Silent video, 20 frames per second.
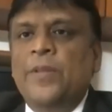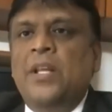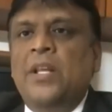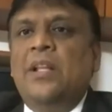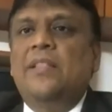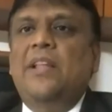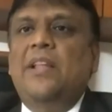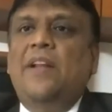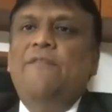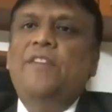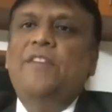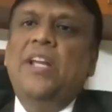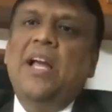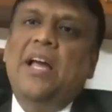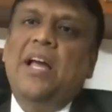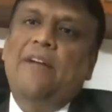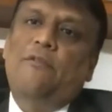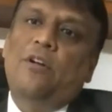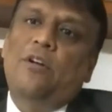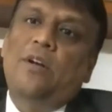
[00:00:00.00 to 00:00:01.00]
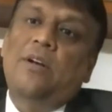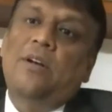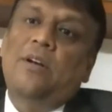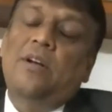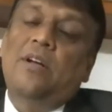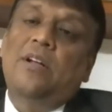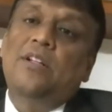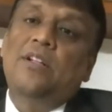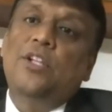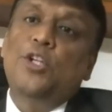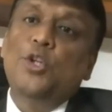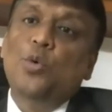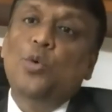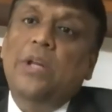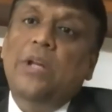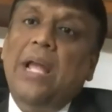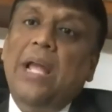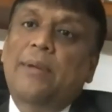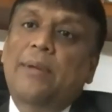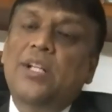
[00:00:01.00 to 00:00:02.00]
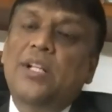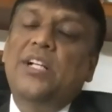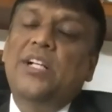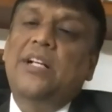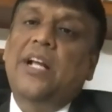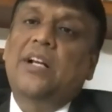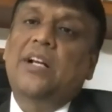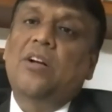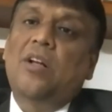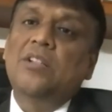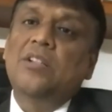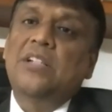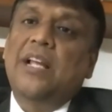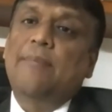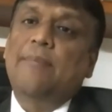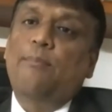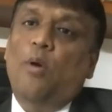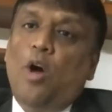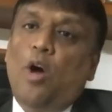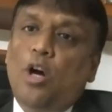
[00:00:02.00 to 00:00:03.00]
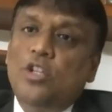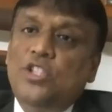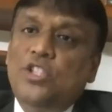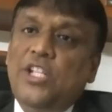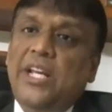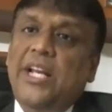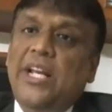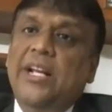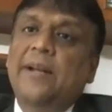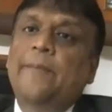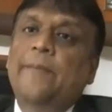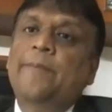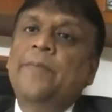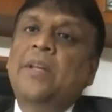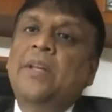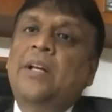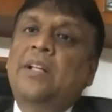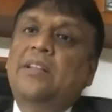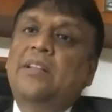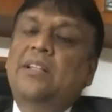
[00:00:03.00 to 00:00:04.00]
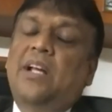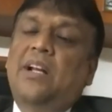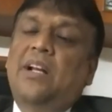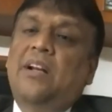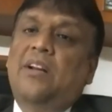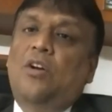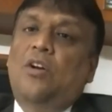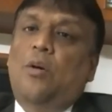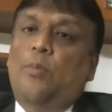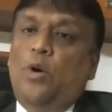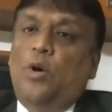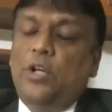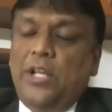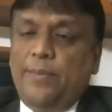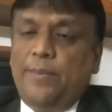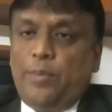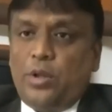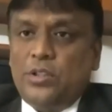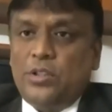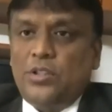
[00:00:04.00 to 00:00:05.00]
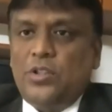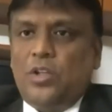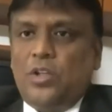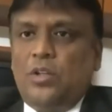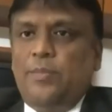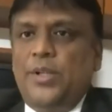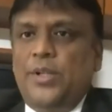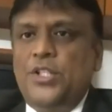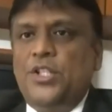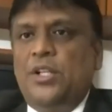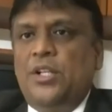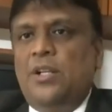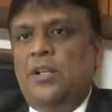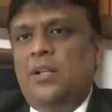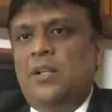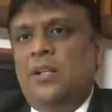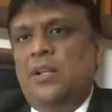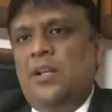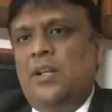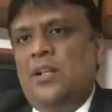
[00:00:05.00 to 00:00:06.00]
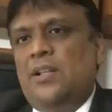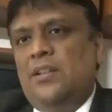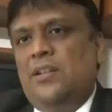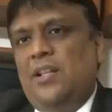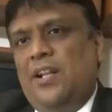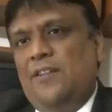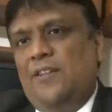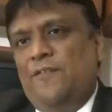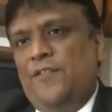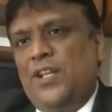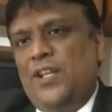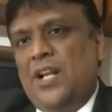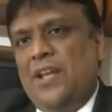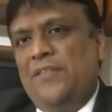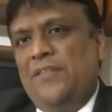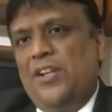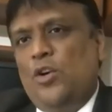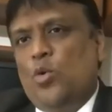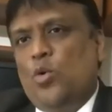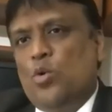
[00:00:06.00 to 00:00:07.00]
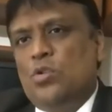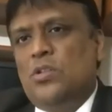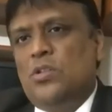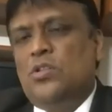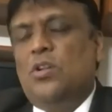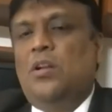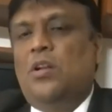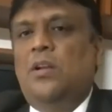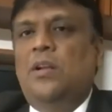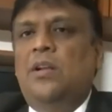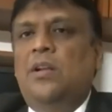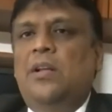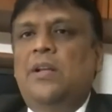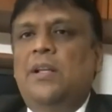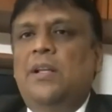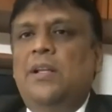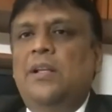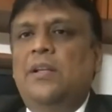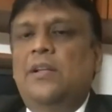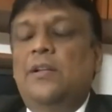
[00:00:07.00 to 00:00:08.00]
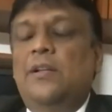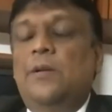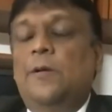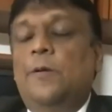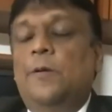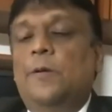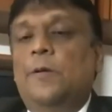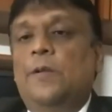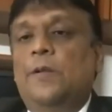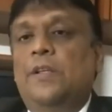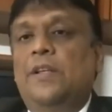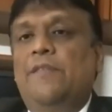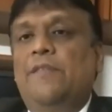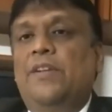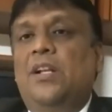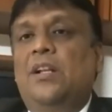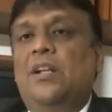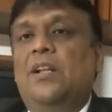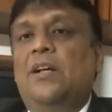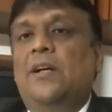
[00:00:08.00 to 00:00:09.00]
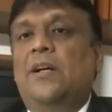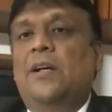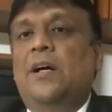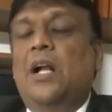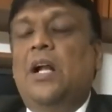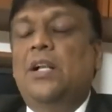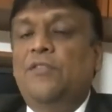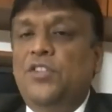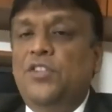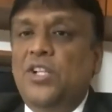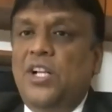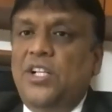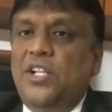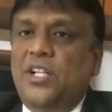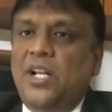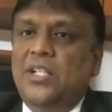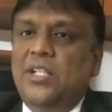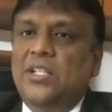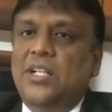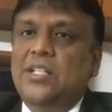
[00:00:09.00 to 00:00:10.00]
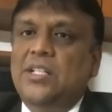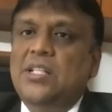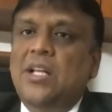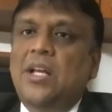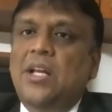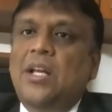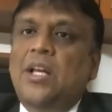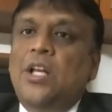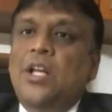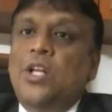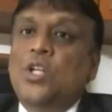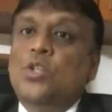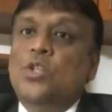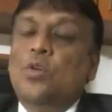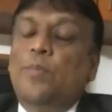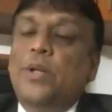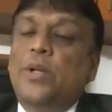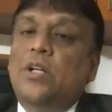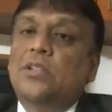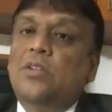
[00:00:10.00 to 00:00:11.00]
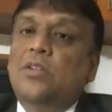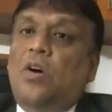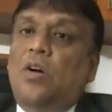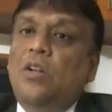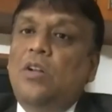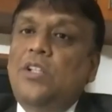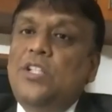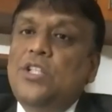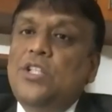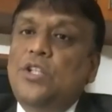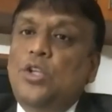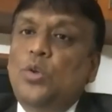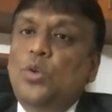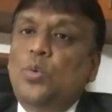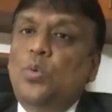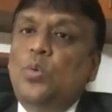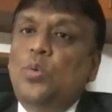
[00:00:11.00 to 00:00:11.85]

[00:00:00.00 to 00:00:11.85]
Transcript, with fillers: Then we have on uh, the new emerging technologies like blockchain, then robotic process automation, then we are having courses on uh, you know even uh, artificial intelligence so because all these new